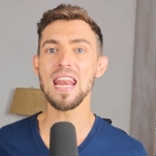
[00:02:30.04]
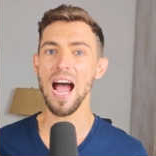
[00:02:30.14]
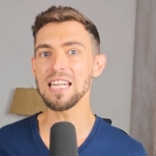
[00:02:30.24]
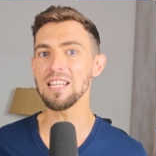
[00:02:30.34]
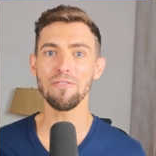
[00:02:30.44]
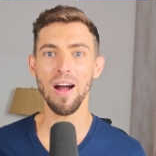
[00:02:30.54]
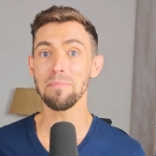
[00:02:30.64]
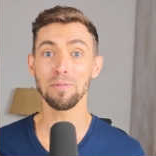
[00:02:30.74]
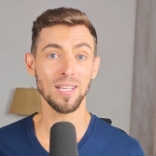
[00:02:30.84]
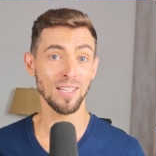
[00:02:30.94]

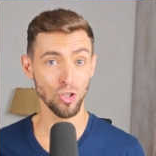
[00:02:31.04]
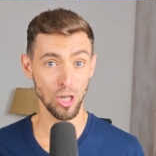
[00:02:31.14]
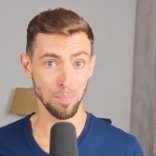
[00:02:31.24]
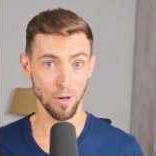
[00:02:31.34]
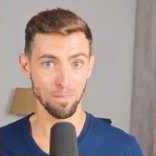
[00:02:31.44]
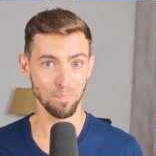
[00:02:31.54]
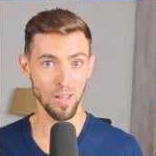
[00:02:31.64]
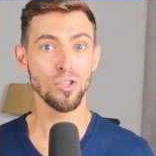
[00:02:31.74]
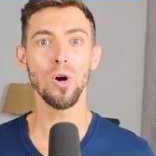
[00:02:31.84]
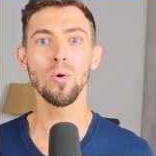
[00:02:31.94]
95% cheaper.
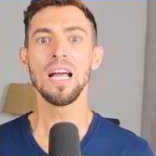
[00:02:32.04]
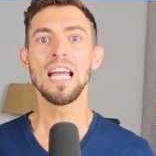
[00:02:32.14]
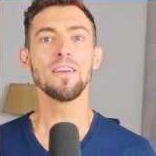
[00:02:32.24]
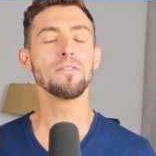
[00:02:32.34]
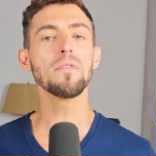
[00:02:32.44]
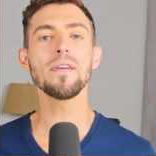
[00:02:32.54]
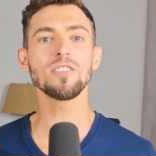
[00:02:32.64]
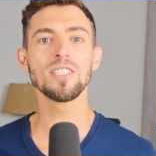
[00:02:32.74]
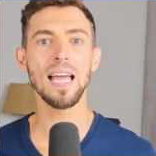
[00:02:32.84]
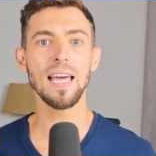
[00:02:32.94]
So if you've
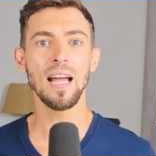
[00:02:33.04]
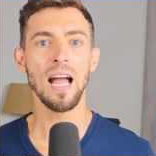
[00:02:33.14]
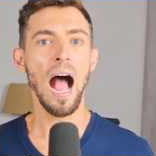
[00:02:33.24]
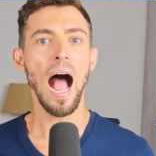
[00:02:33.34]
ever said,